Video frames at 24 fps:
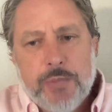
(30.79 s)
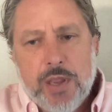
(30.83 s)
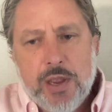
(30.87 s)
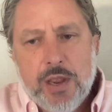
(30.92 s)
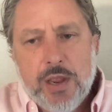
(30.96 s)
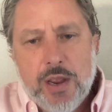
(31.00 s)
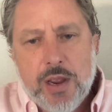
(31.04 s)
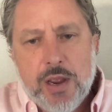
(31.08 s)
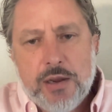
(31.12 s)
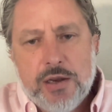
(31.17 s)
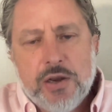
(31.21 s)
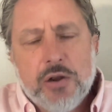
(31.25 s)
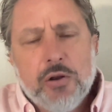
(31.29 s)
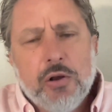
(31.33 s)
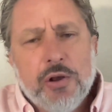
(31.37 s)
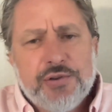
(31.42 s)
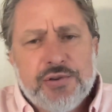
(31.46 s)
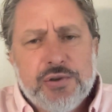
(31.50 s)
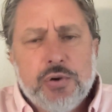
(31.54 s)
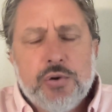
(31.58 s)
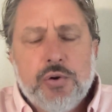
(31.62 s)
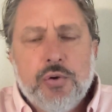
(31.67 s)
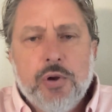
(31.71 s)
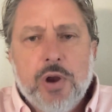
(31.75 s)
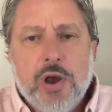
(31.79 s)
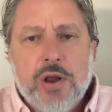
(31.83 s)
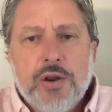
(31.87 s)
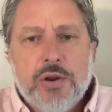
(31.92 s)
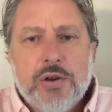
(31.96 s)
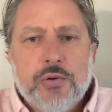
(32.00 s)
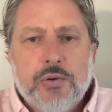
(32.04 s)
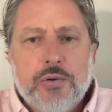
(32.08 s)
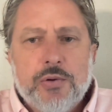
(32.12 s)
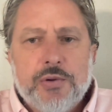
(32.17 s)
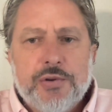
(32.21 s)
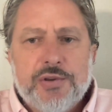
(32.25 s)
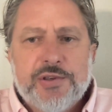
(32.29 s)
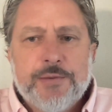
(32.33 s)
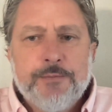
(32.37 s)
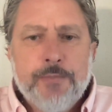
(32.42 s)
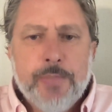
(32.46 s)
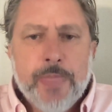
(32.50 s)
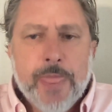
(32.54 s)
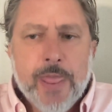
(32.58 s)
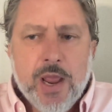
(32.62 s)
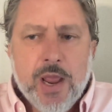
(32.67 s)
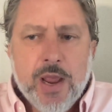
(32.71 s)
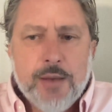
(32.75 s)
And it also chronicles
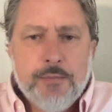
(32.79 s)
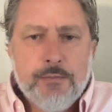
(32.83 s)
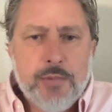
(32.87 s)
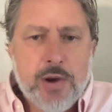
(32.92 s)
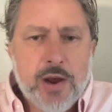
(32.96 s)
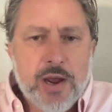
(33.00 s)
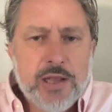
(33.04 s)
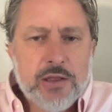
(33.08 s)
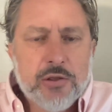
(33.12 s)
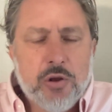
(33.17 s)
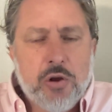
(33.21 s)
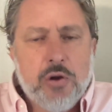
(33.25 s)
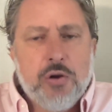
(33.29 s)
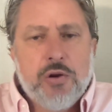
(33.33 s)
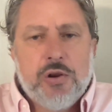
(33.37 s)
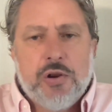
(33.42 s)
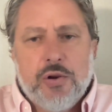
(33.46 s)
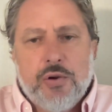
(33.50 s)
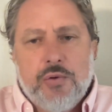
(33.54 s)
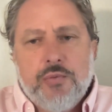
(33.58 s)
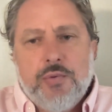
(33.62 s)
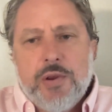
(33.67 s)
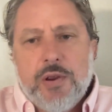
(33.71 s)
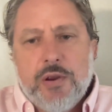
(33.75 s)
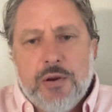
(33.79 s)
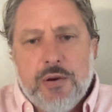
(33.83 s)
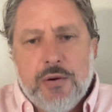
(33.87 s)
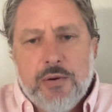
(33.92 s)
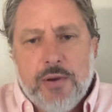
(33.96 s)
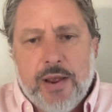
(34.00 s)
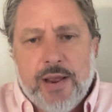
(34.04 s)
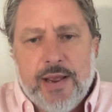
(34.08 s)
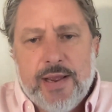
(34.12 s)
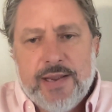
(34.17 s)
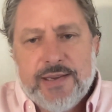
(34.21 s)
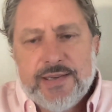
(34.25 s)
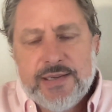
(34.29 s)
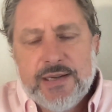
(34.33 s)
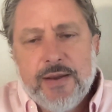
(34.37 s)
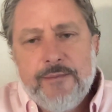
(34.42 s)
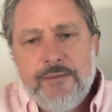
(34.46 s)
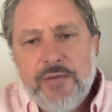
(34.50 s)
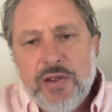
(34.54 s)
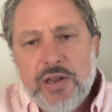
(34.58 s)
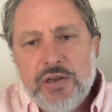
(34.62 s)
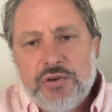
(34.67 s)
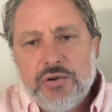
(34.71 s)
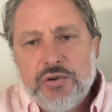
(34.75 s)
my long career as an
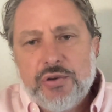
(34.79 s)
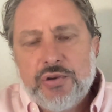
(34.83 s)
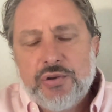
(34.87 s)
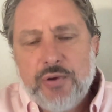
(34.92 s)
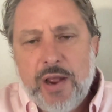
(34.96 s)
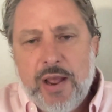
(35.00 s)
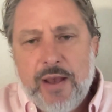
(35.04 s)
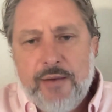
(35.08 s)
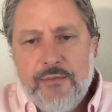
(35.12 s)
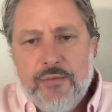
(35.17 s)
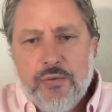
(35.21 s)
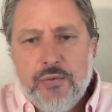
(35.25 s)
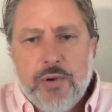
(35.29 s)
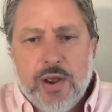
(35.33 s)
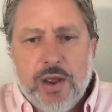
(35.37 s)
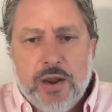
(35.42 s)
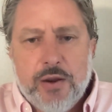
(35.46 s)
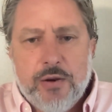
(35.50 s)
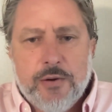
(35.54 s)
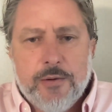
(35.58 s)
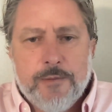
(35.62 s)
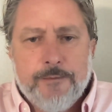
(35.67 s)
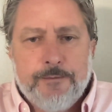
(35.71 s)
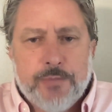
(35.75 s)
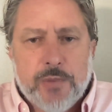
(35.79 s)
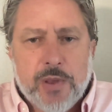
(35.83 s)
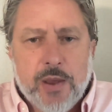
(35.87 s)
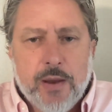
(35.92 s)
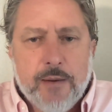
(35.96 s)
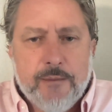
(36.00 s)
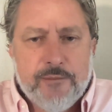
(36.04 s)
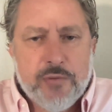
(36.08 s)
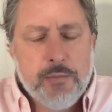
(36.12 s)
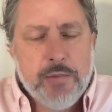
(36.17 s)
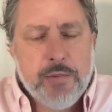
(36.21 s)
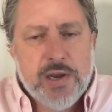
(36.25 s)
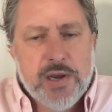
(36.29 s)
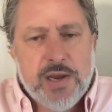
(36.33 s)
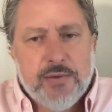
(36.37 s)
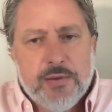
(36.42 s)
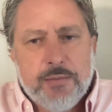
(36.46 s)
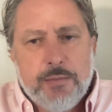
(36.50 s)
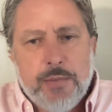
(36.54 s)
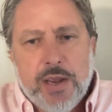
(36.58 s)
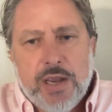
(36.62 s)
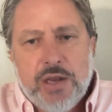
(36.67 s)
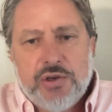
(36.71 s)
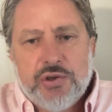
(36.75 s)
adventure travel writer um, for many of
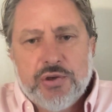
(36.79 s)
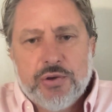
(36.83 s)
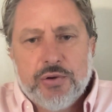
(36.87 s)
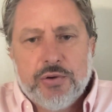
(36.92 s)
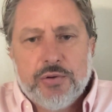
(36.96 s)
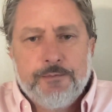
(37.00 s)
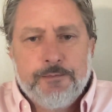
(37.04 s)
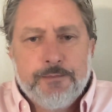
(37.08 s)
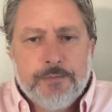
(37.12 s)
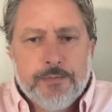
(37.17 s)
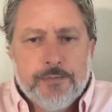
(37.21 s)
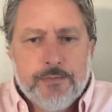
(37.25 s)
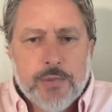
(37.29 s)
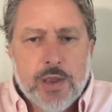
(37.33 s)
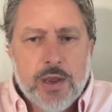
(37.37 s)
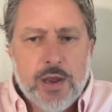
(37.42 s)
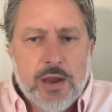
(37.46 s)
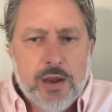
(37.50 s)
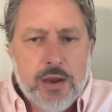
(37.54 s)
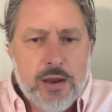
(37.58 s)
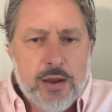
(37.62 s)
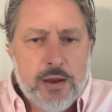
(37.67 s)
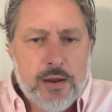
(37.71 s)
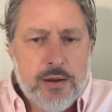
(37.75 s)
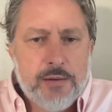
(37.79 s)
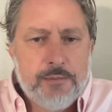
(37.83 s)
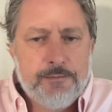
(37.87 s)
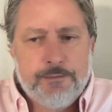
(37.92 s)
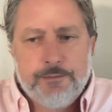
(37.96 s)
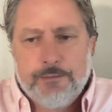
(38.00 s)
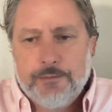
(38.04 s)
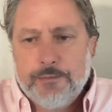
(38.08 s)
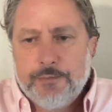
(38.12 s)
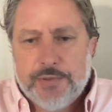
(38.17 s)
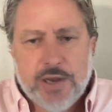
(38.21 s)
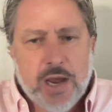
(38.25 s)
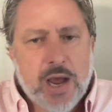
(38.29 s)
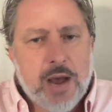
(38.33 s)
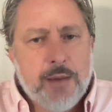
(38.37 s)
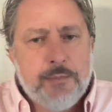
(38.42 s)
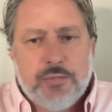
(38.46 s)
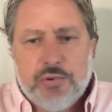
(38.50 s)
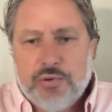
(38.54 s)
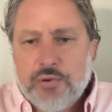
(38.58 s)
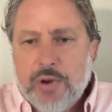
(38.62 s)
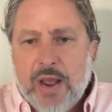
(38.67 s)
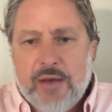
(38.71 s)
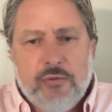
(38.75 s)
the major uh,
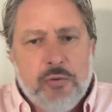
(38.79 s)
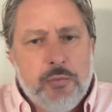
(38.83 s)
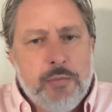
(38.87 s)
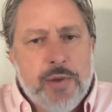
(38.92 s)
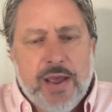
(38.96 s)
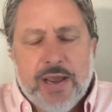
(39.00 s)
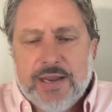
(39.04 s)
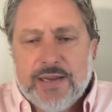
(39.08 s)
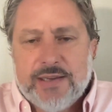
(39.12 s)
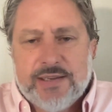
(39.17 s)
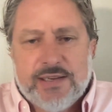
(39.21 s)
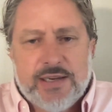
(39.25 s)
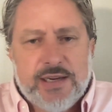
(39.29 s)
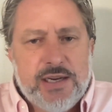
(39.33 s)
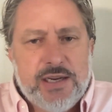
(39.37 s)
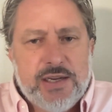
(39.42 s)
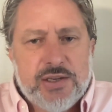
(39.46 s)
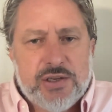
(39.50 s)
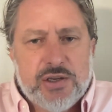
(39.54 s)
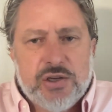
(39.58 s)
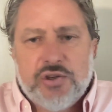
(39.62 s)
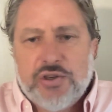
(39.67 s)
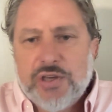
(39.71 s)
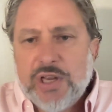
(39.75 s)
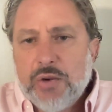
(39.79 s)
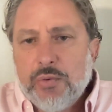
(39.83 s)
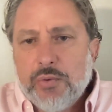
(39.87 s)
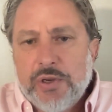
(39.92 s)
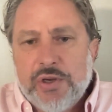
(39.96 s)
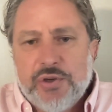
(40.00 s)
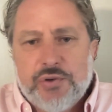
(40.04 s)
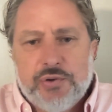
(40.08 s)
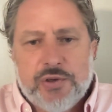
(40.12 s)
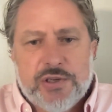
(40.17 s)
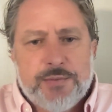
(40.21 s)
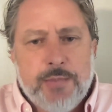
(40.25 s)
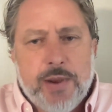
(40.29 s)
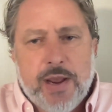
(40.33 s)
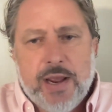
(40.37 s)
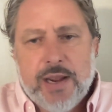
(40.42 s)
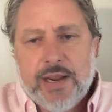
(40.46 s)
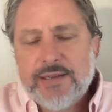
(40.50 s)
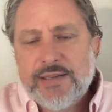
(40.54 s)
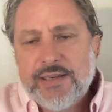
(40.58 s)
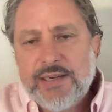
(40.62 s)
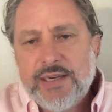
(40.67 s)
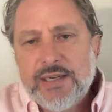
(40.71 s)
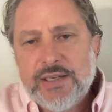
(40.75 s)
top travel magazines and general interest
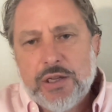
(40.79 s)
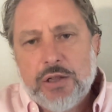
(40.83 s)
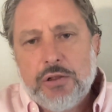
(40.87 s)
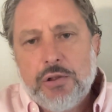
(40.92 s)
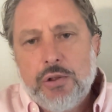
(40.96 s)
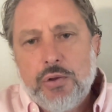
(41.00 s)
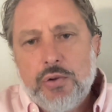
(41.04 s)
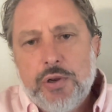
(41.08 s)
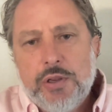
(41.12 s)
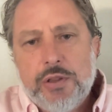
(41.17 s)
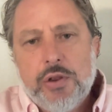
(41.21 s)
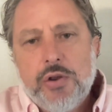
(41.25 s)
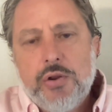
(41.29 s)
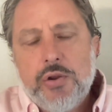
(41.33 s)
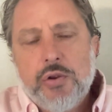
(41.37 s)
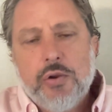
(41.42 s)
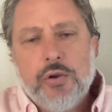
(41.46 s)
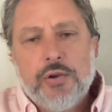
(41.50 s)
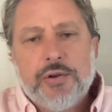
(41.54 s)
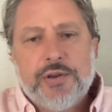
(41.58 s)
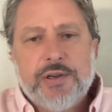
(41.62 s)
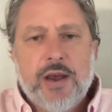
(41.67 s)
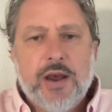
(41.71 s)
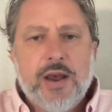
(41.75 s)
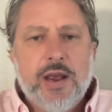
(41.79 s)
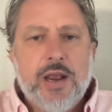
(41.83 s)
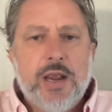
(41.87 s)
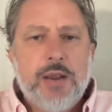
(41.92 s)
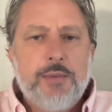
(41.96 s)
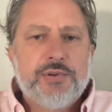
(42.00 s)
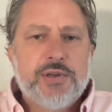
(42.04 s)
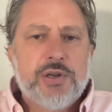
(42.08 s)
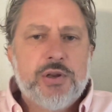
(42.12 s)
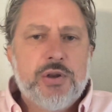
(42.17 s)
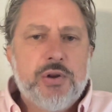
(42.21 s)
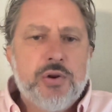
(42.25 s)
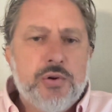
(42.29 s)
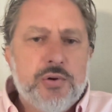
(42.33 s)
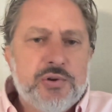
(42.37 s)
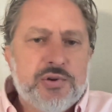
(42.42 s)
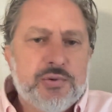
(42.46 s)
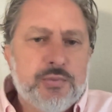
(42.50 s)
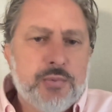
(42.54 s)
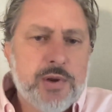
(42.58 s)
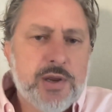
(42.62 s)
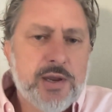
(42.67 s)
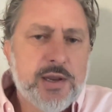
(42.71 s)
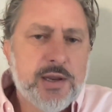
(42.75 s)
magazines, including the New York Times and
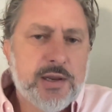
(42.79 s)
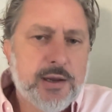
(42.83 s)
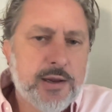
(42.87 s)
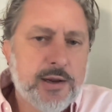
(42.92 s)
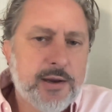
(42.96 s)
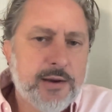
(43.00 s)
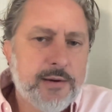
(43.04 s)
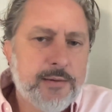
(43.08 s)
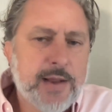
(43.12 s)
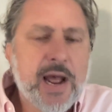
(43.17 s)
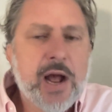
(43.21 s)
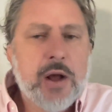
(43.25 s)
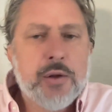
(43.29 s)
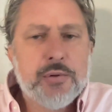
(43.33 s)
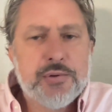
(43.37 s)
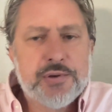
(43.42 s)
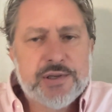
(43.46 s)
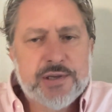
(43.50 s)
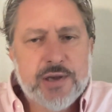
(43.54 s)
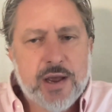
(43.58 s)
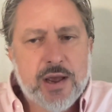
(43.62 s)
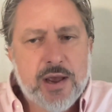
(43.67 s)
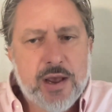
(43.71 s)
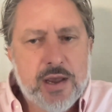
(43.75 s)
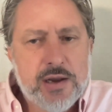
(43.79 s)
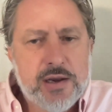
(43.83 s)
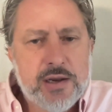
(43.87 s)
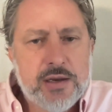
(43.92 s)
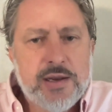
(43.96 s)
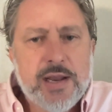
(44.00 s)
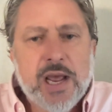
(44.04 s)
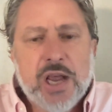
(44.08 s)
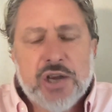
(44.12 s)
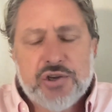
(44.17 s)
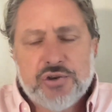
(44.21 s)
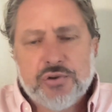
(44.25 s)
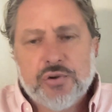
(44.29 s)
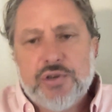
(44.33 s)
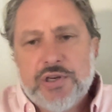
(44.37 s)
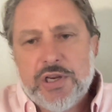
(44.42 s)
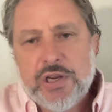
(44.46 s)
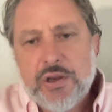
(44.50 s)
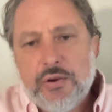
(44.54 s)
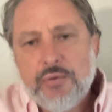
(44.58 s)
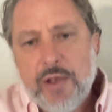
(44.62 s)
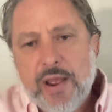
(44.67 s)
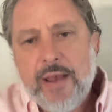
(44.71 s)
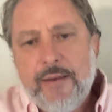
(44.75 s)
Newsweek and Outside and National
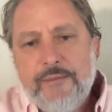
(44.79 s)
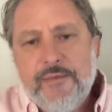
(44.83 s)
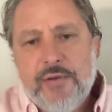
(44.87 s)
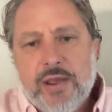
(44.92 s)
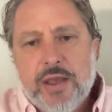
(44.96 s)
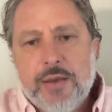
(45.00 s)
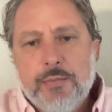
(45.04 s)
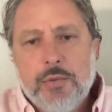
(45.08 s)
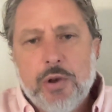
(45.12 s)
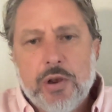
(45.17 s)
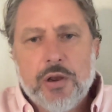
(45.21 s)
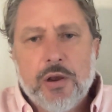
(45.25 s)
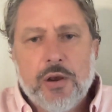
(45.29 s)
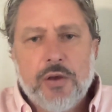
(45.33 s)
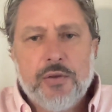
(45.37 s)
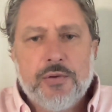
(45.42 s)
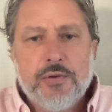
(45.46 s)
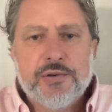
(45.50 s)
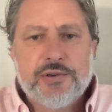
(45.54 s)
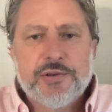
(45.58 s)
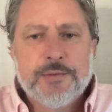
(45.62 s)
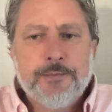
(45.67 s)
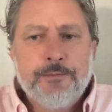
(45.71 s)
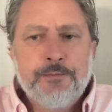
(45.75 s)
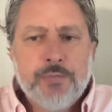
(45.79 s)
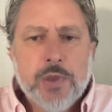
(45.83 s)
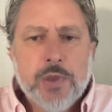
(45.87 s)
Geographic, among others.